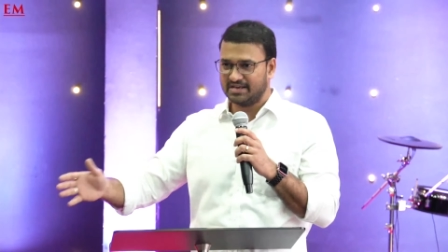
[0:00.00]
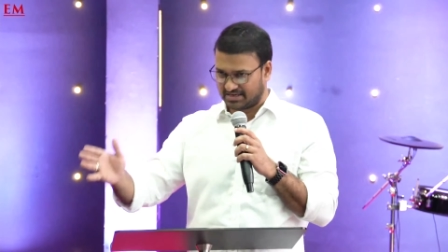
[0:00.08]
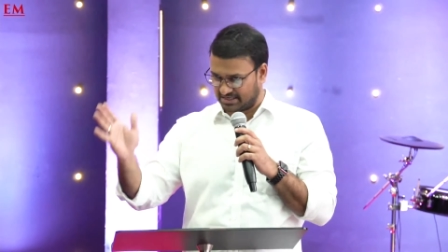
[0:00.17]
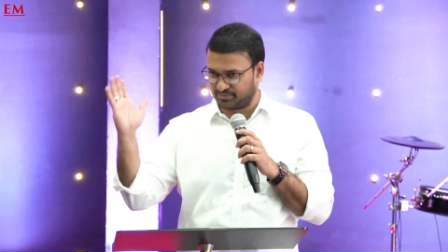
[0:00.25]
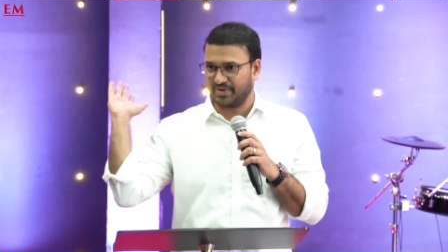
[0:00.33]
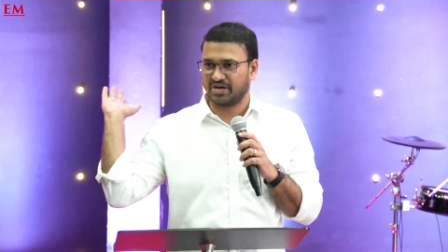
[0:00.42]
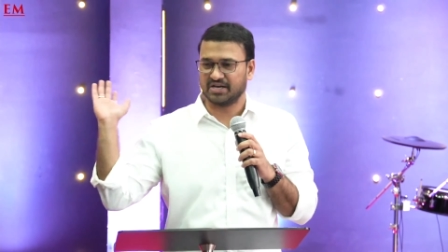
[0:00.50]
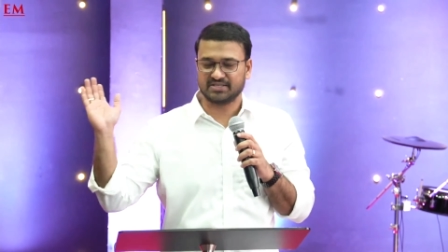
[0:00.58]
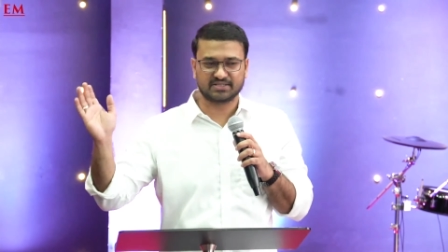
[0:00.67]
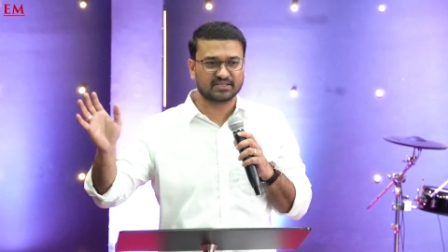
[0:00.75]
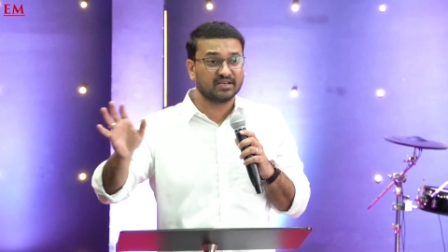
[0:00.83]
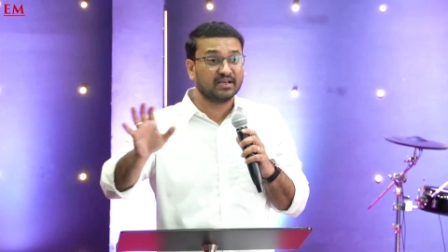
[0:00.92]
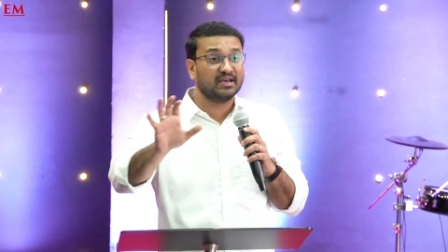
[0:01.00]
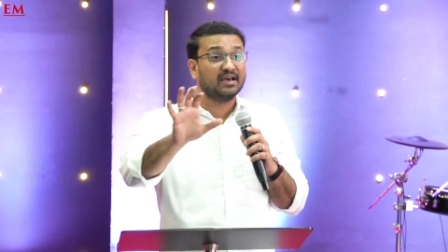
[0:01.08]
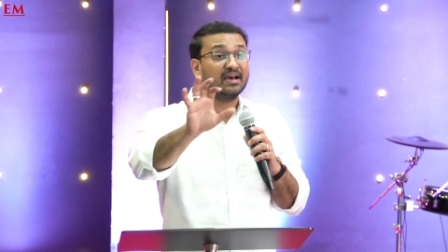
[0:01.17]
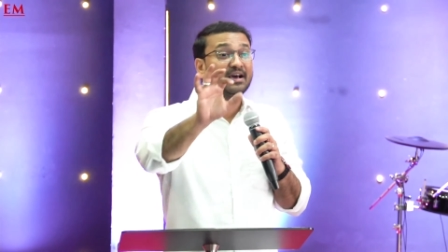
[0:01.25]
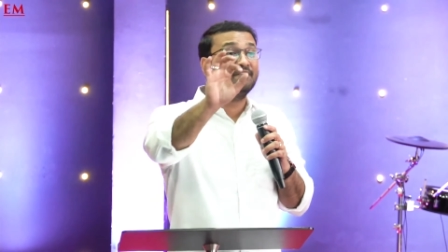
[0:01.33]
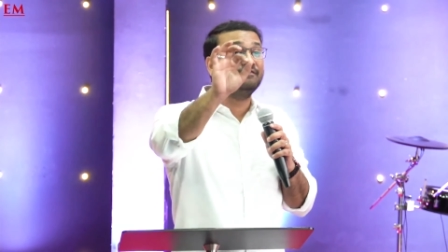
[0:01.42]
is because
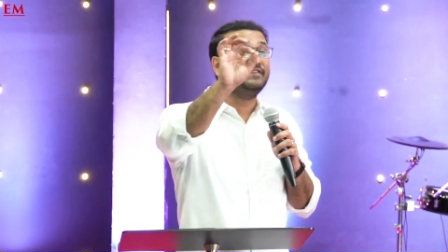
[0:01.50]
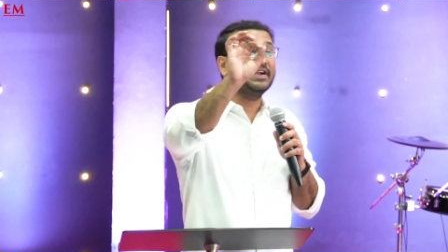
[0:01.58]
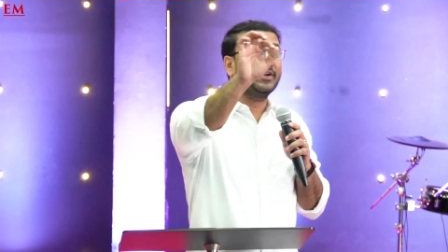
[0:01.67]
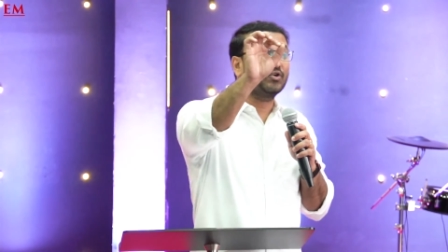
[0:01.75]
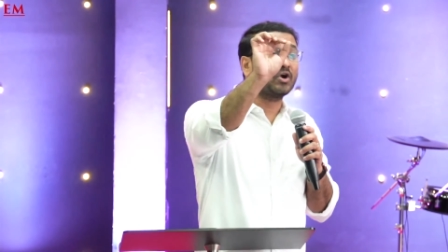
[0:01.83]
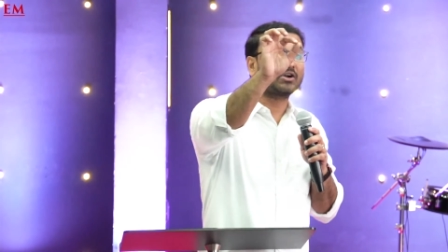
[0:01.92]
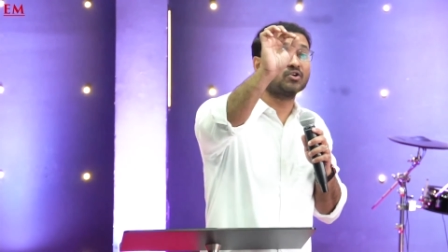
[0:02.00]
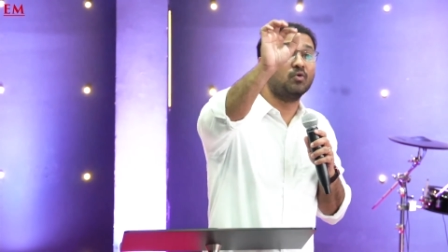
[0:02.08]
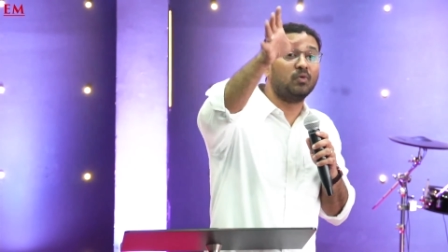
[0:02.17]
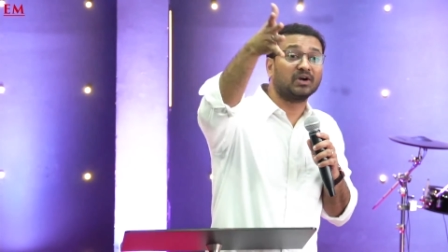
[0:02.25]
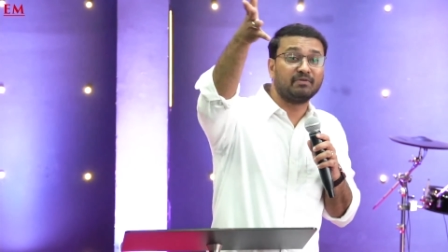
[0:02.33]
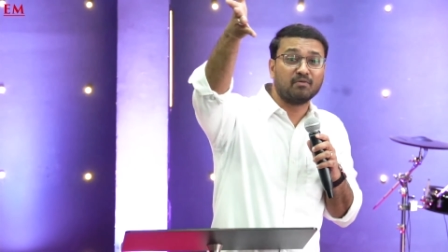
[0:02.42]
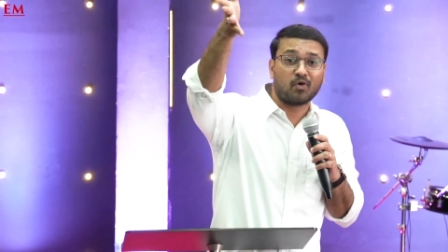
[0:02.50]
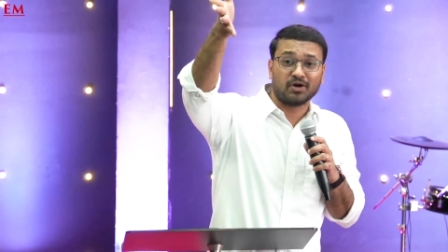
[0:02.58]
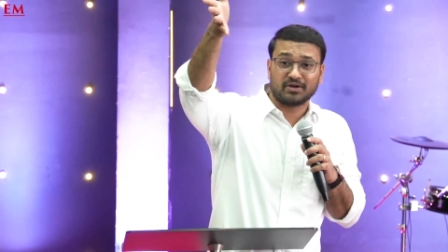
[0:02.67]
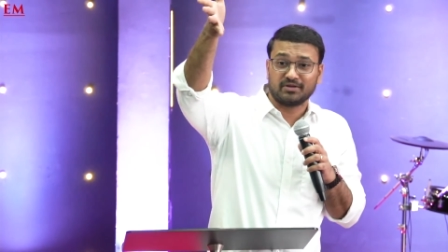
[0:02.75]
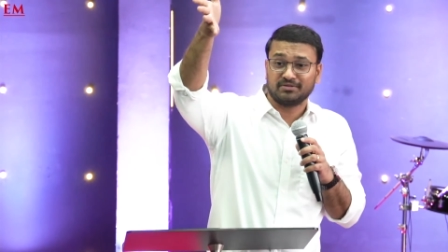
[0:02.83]
we do not know what we want.